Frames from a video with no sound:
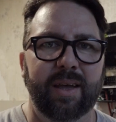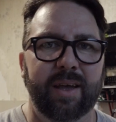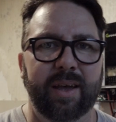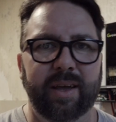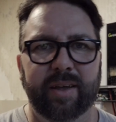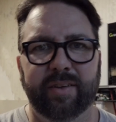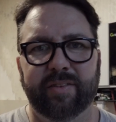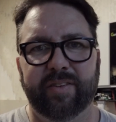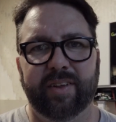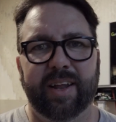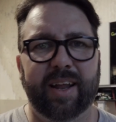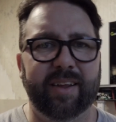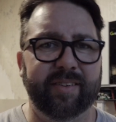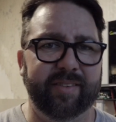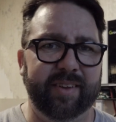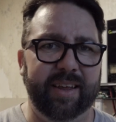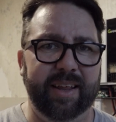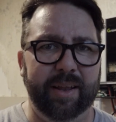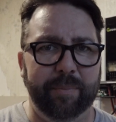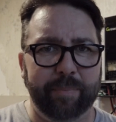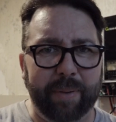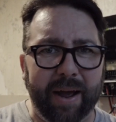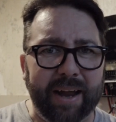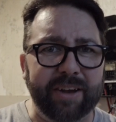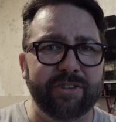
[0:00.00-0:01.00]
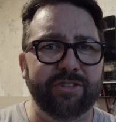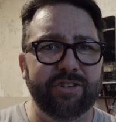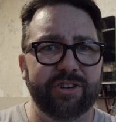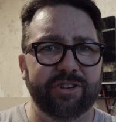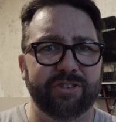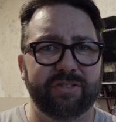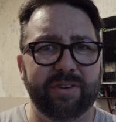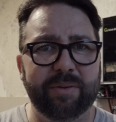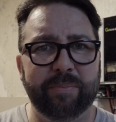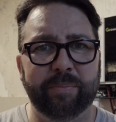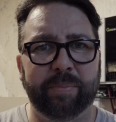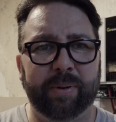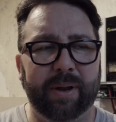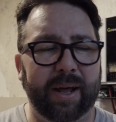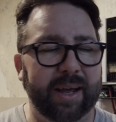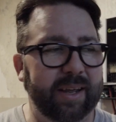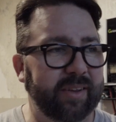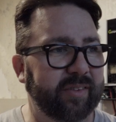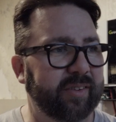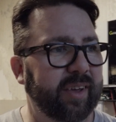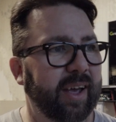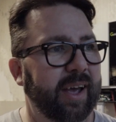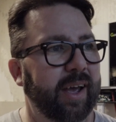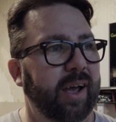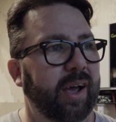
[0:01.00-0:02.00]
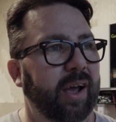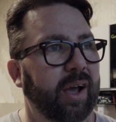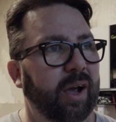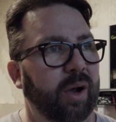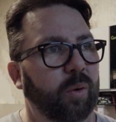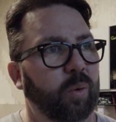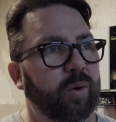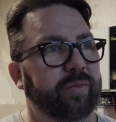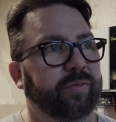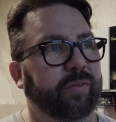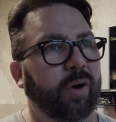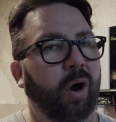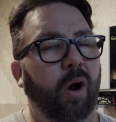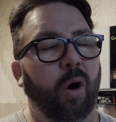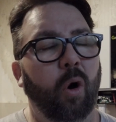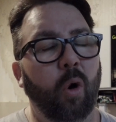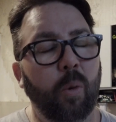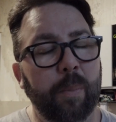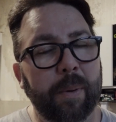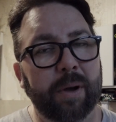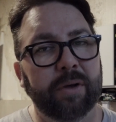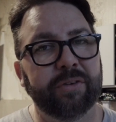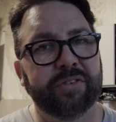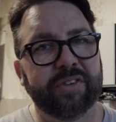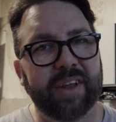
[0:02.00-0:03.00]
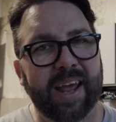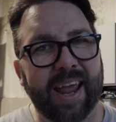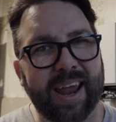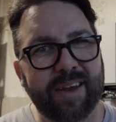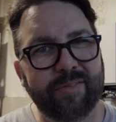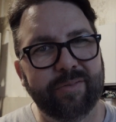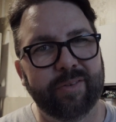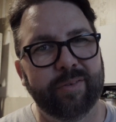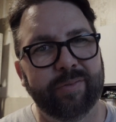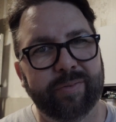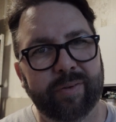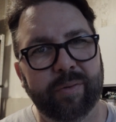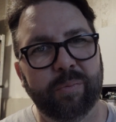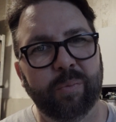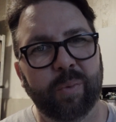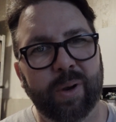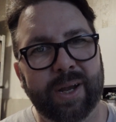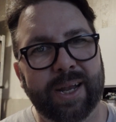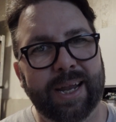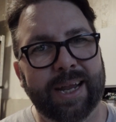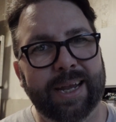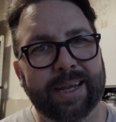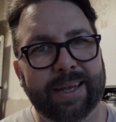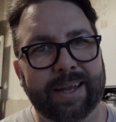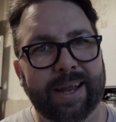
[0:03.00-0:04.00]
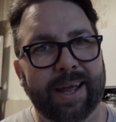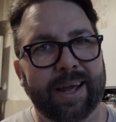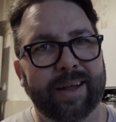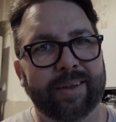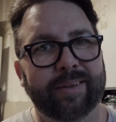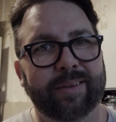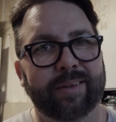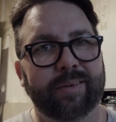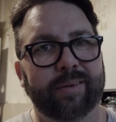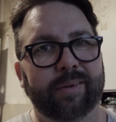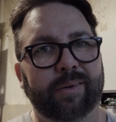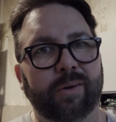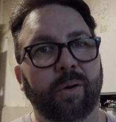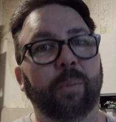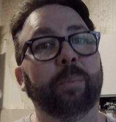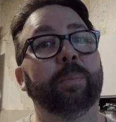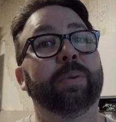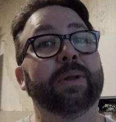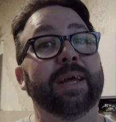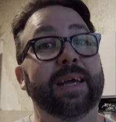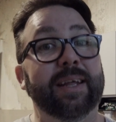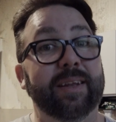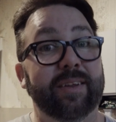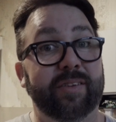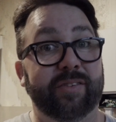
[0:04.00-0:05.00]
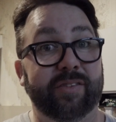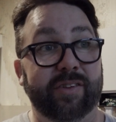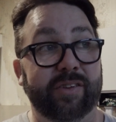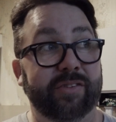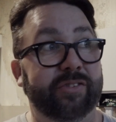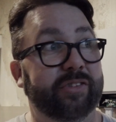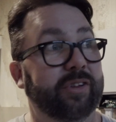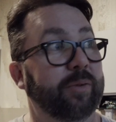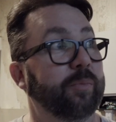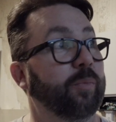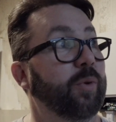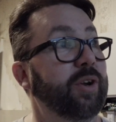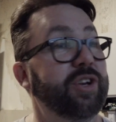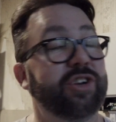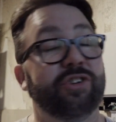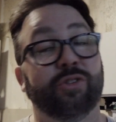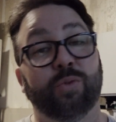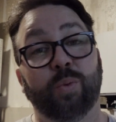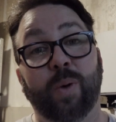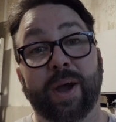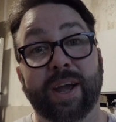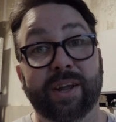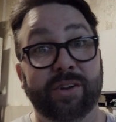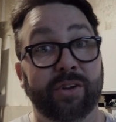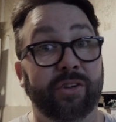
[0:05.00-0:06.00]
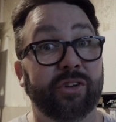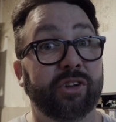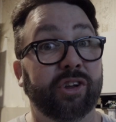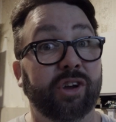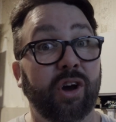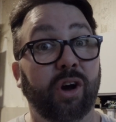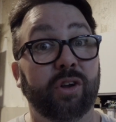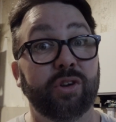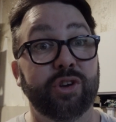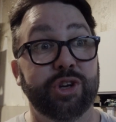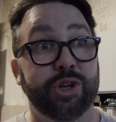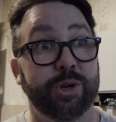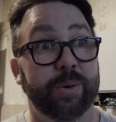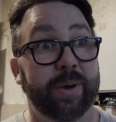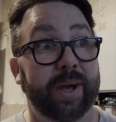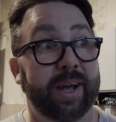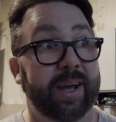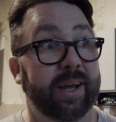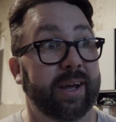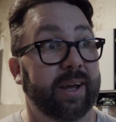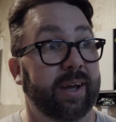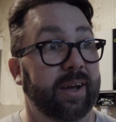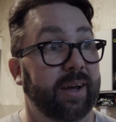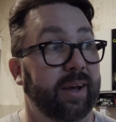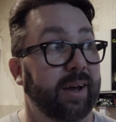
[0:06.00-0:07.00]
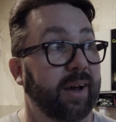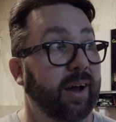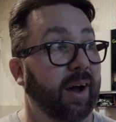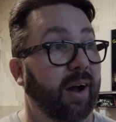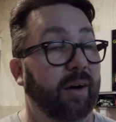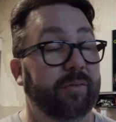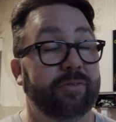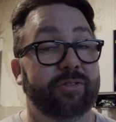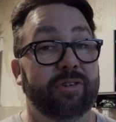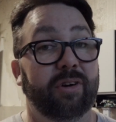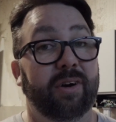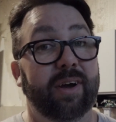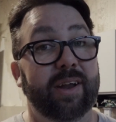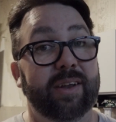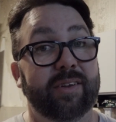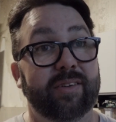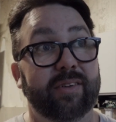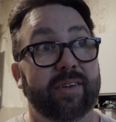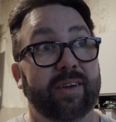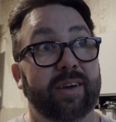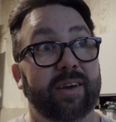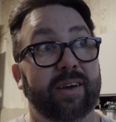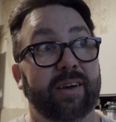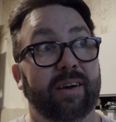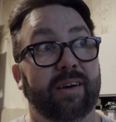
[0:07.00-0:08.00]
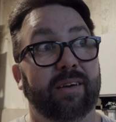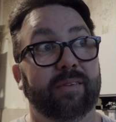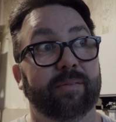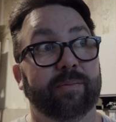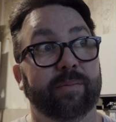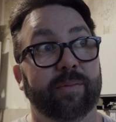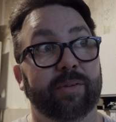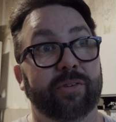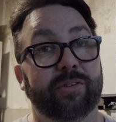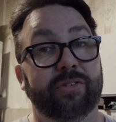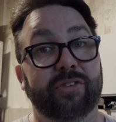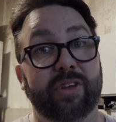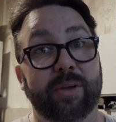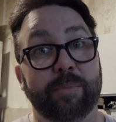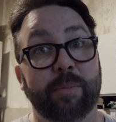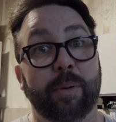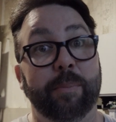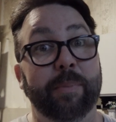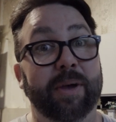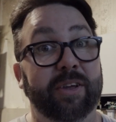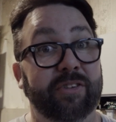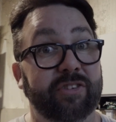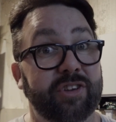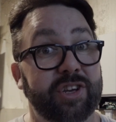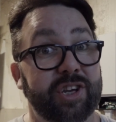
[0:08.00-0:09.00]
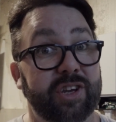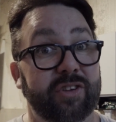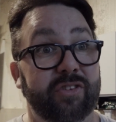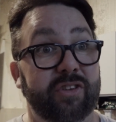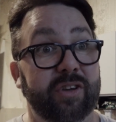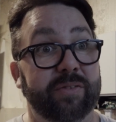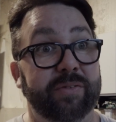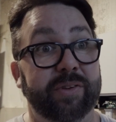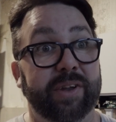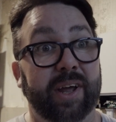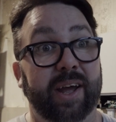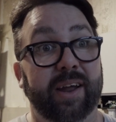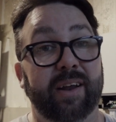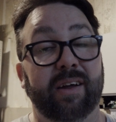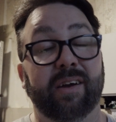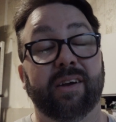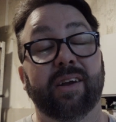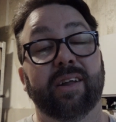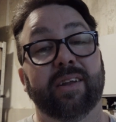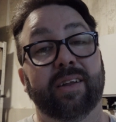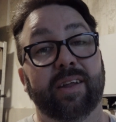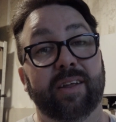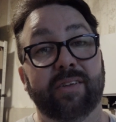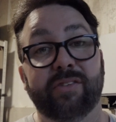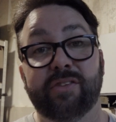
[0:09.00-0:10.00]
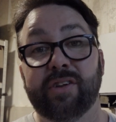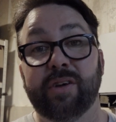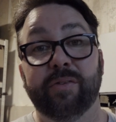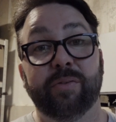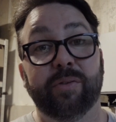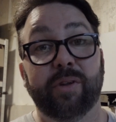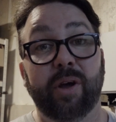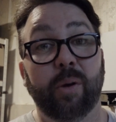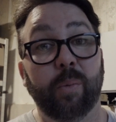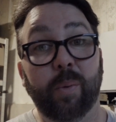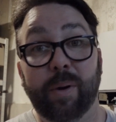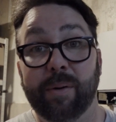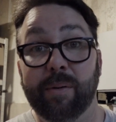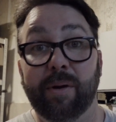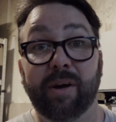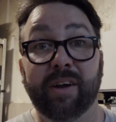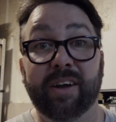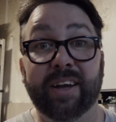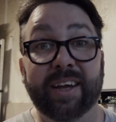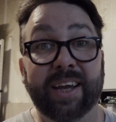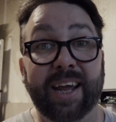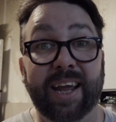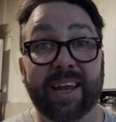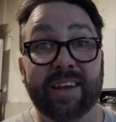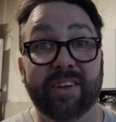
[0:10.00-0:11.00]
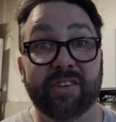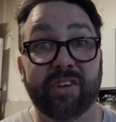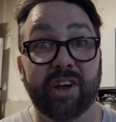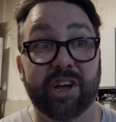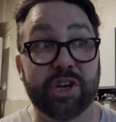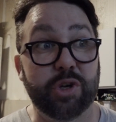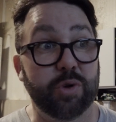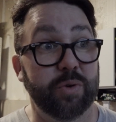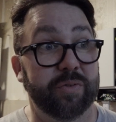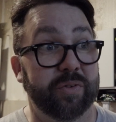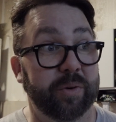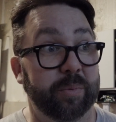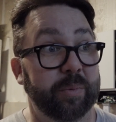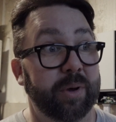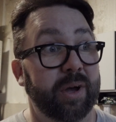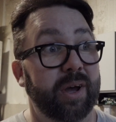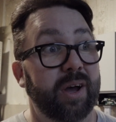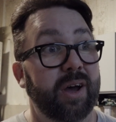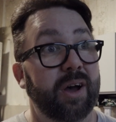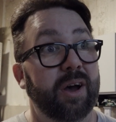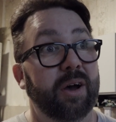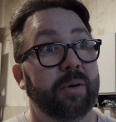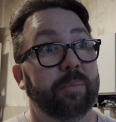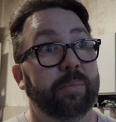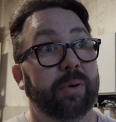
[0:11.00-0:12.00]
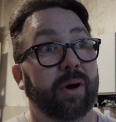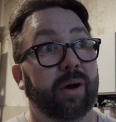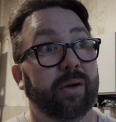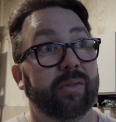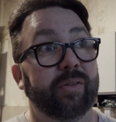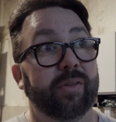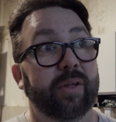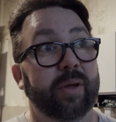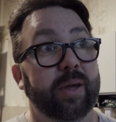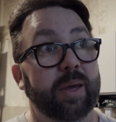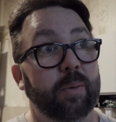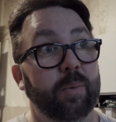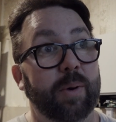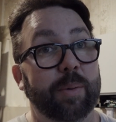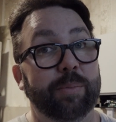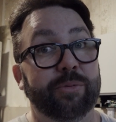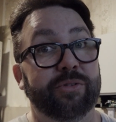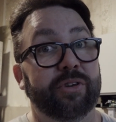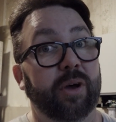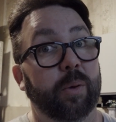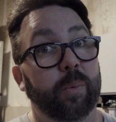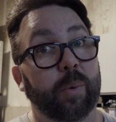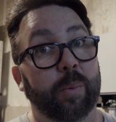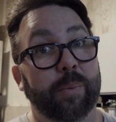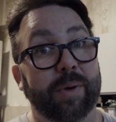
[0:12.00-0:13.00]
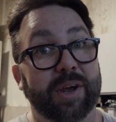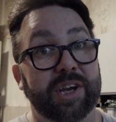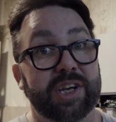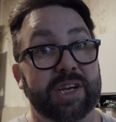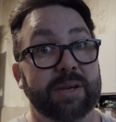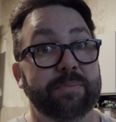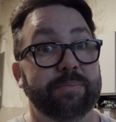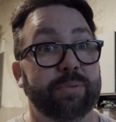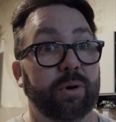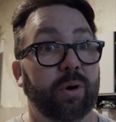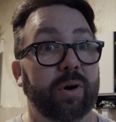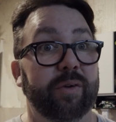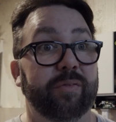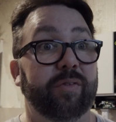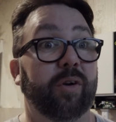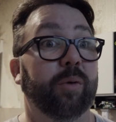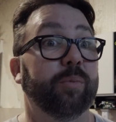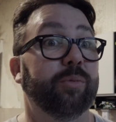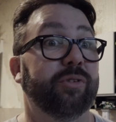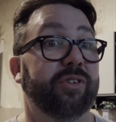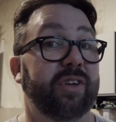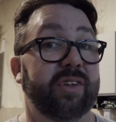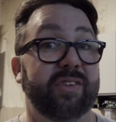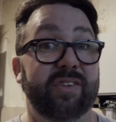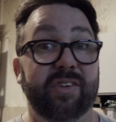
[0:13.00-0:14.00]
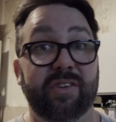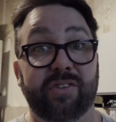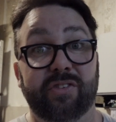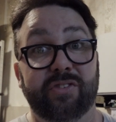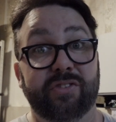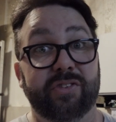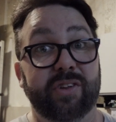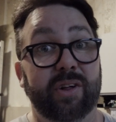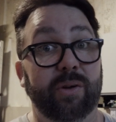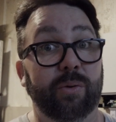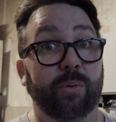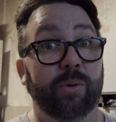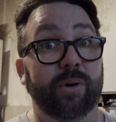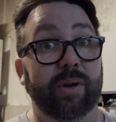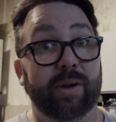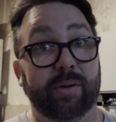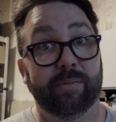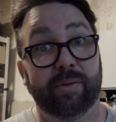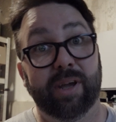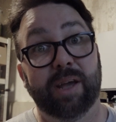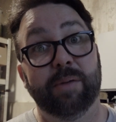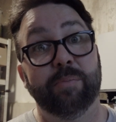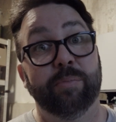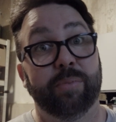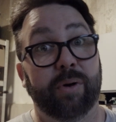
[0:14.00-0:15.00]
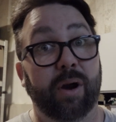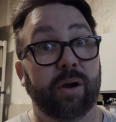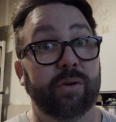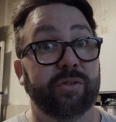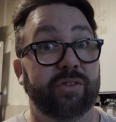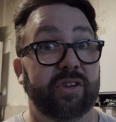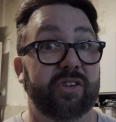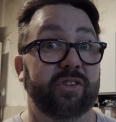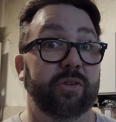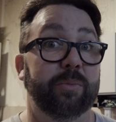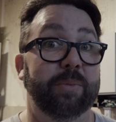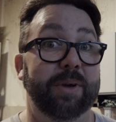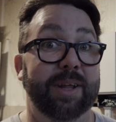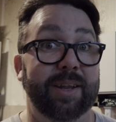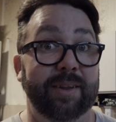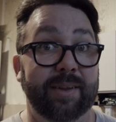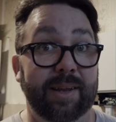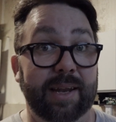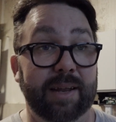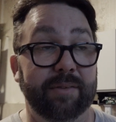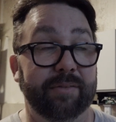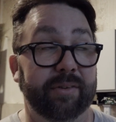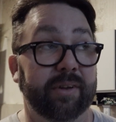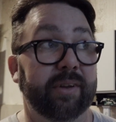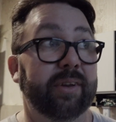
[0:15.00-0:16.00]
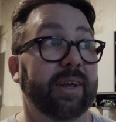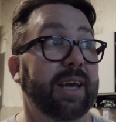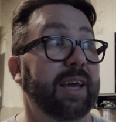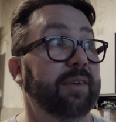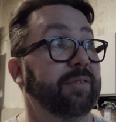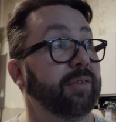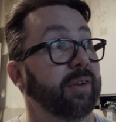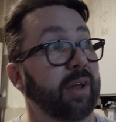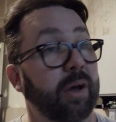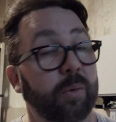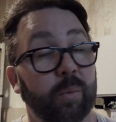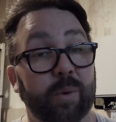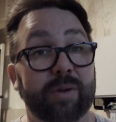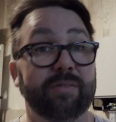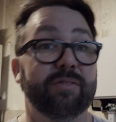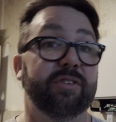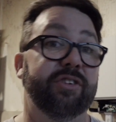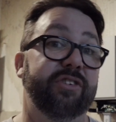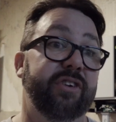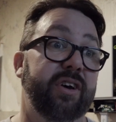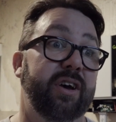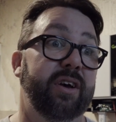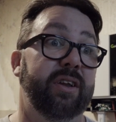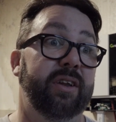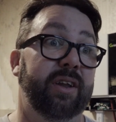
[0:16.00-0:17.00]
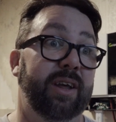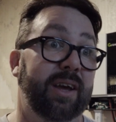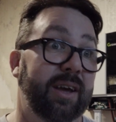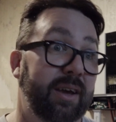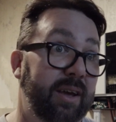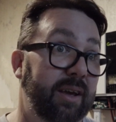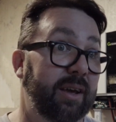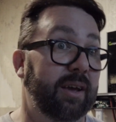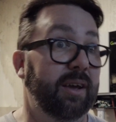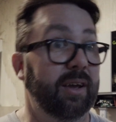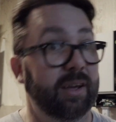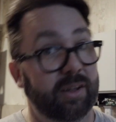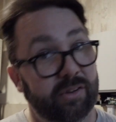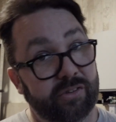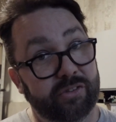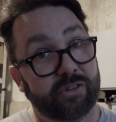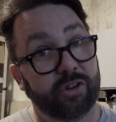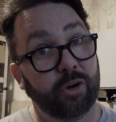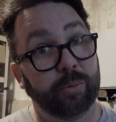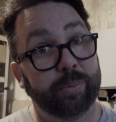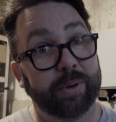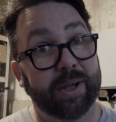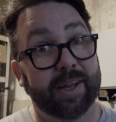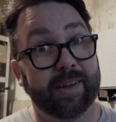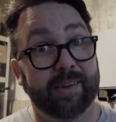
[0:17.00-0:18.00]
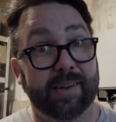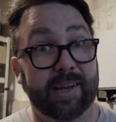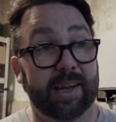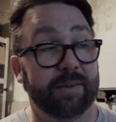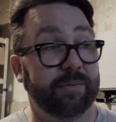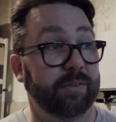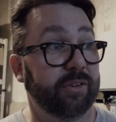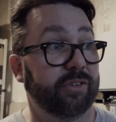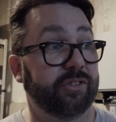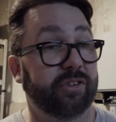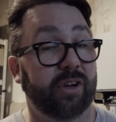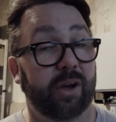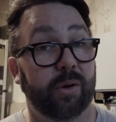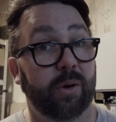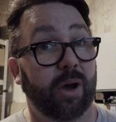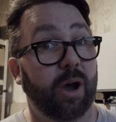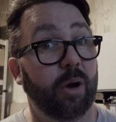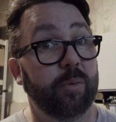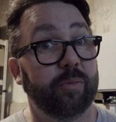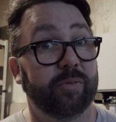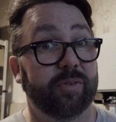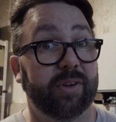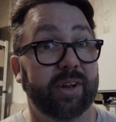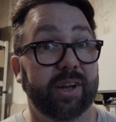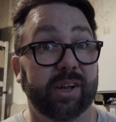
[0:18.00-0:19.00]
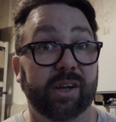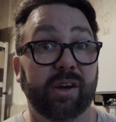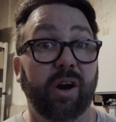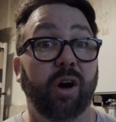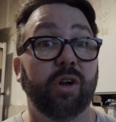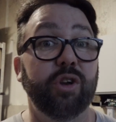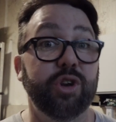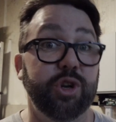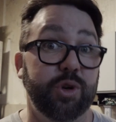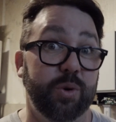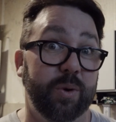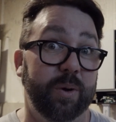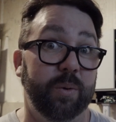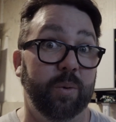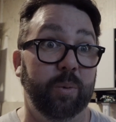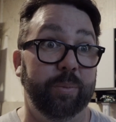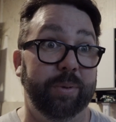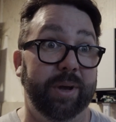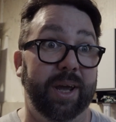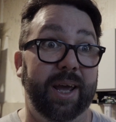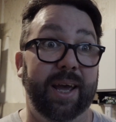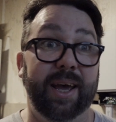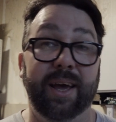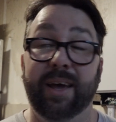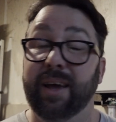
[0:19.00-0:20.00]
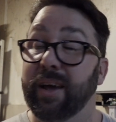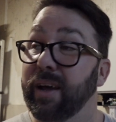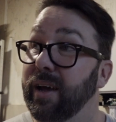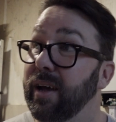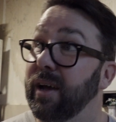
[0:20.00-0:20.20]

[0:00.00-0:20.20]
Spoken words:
So that's it, the batteries are in place. We've got almost everything we need now to complete the system. We're just waiting on the conduit. I've tried to send my messages the other day, and there's nowhere I can get in touch with them. But the website where we actually bought it from says it's still in process of being delivered. Even though we returned it, it's still being delivered. So hopefully the conduit will be here.